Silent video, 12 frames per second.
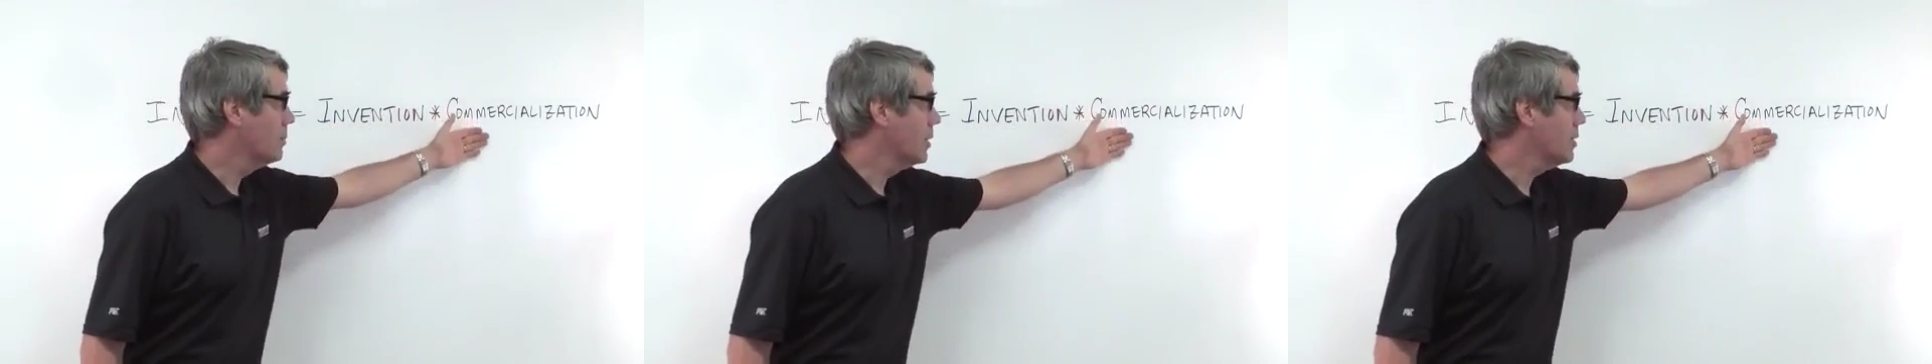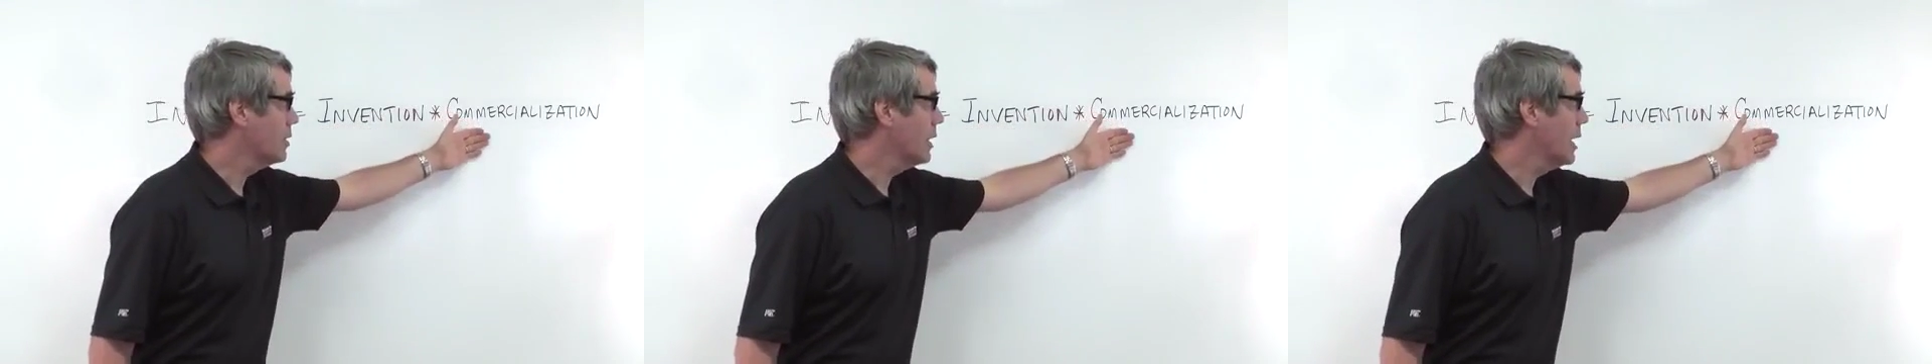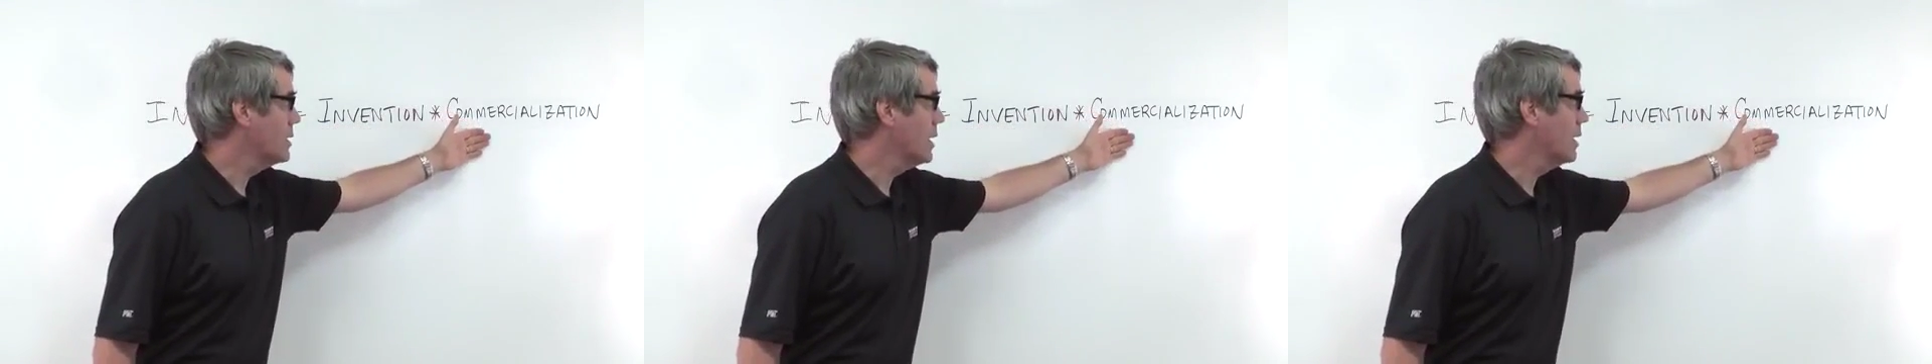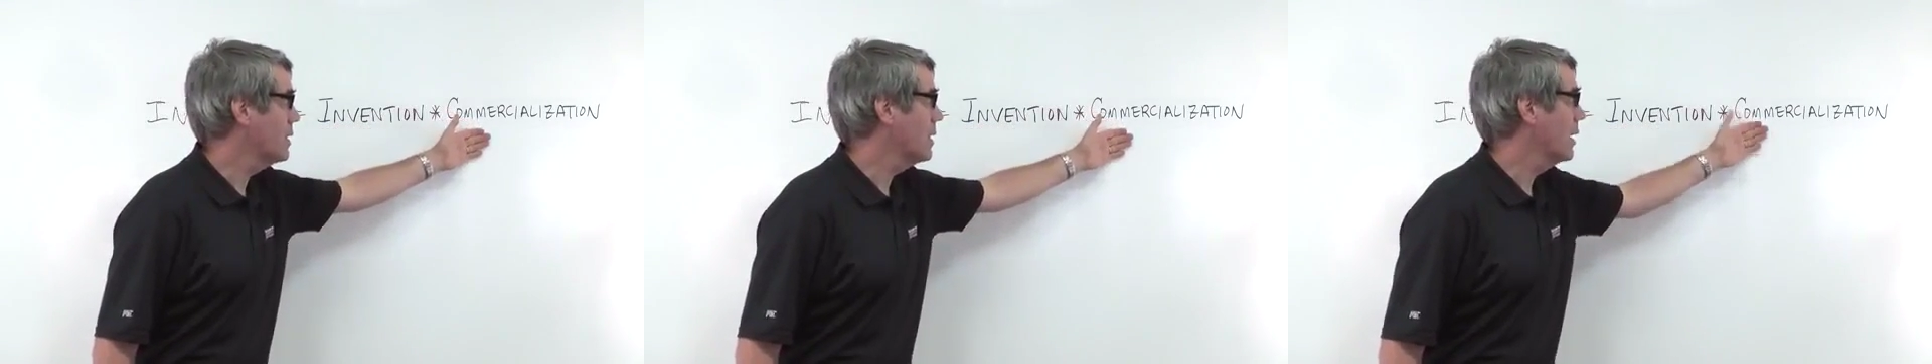commercialize
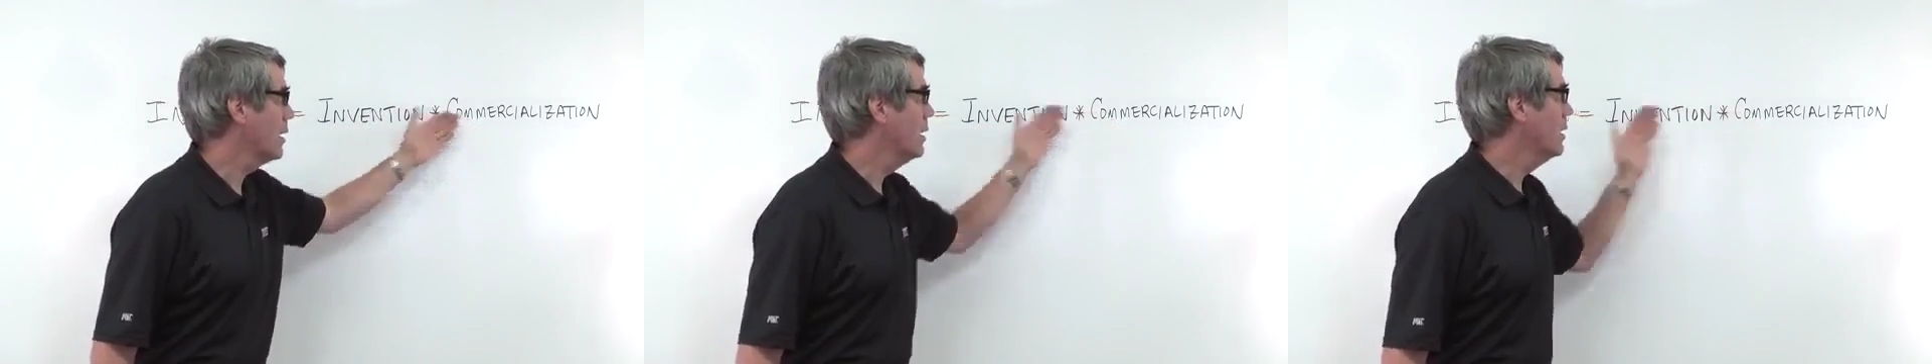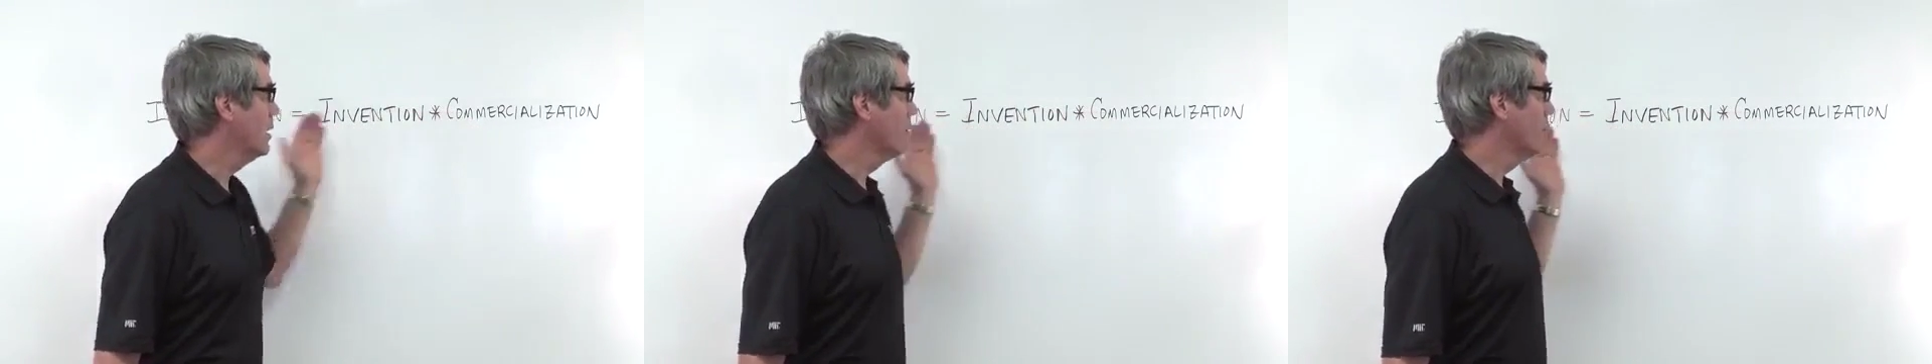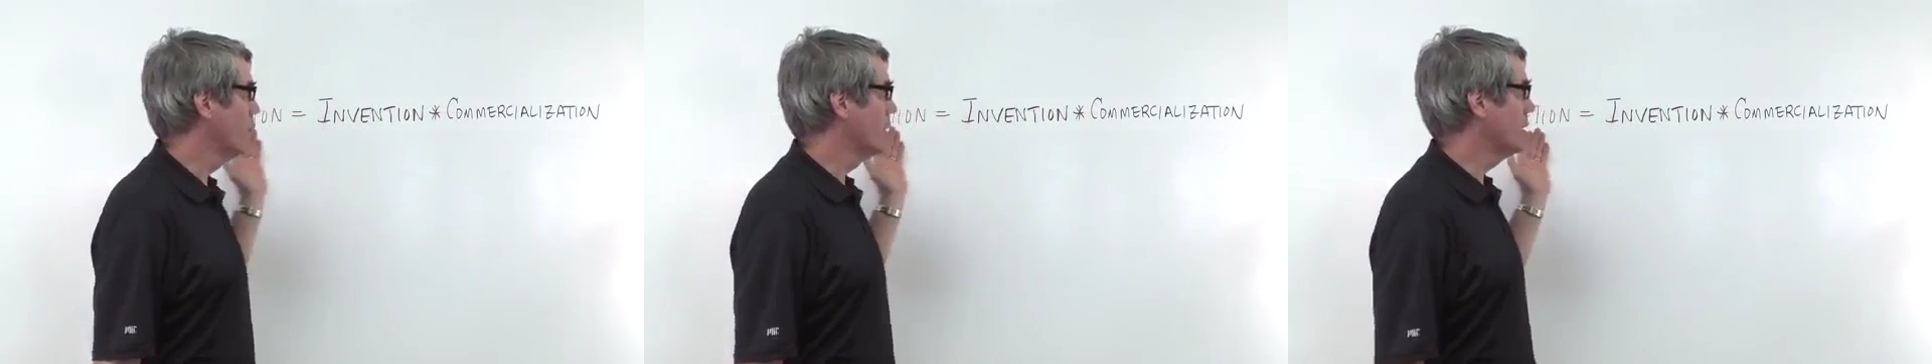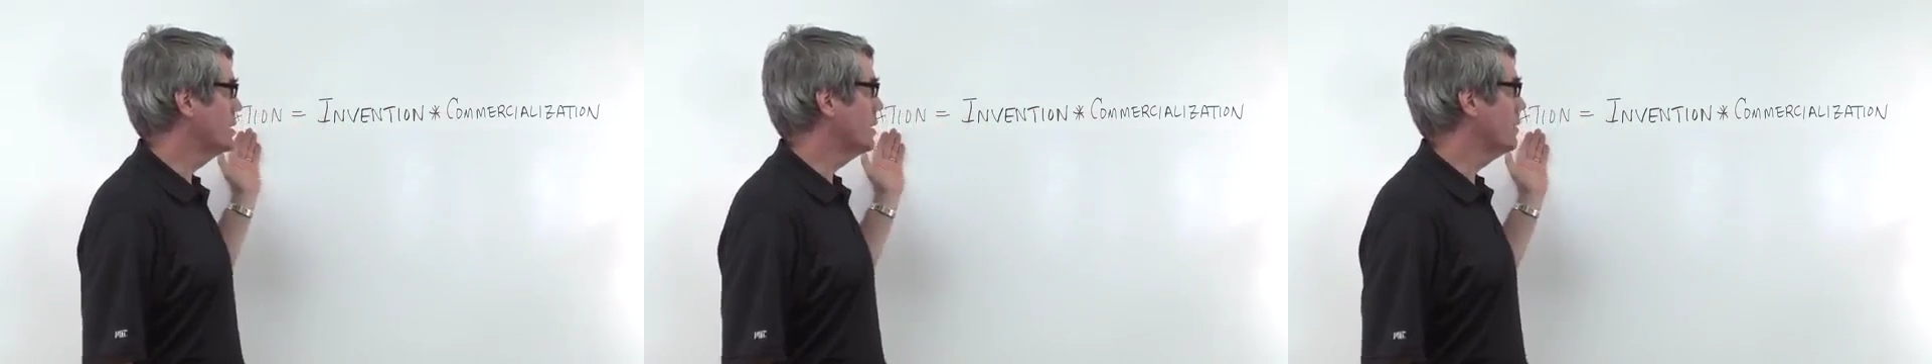anything,
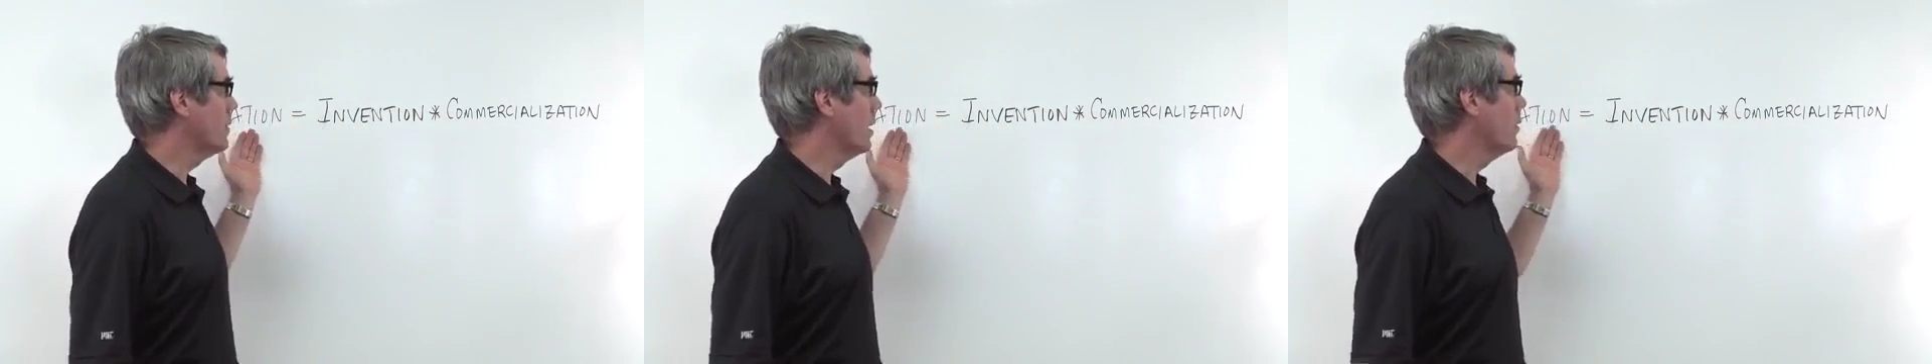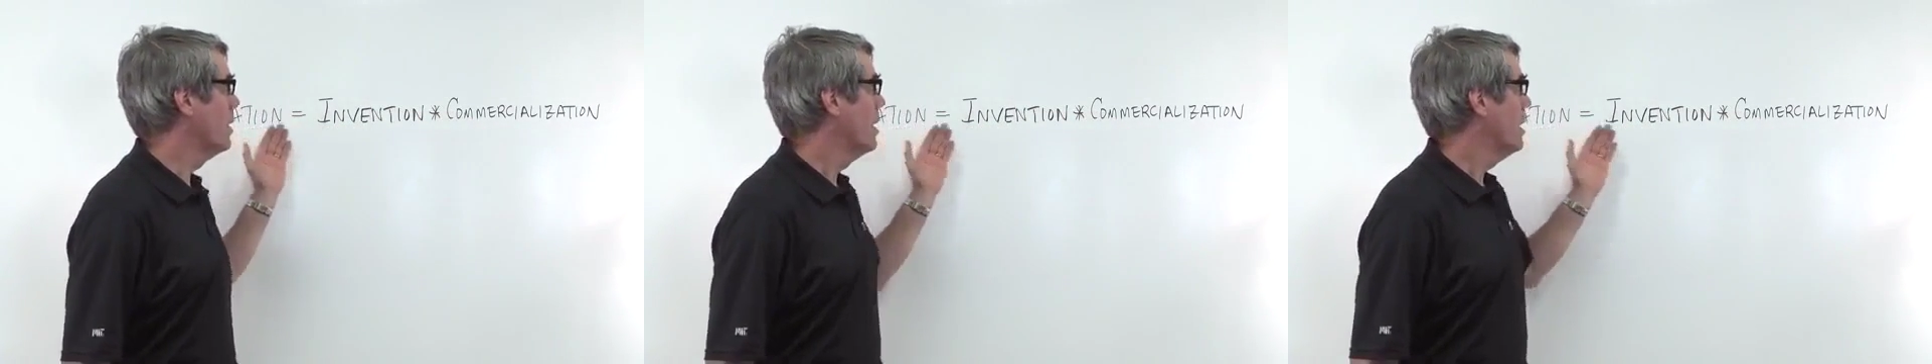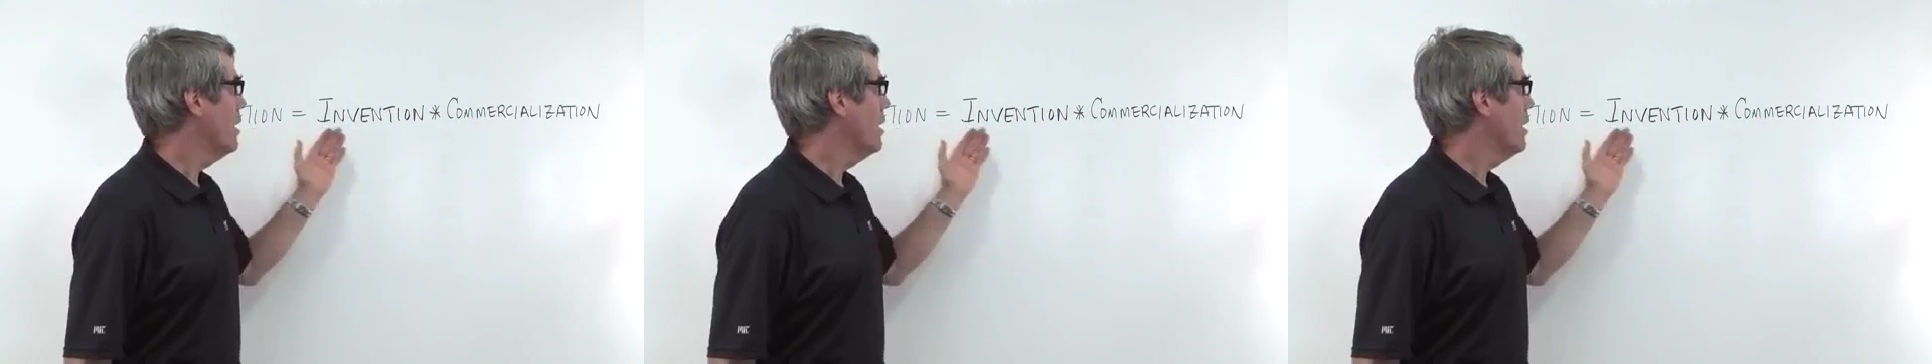therefore it's zero.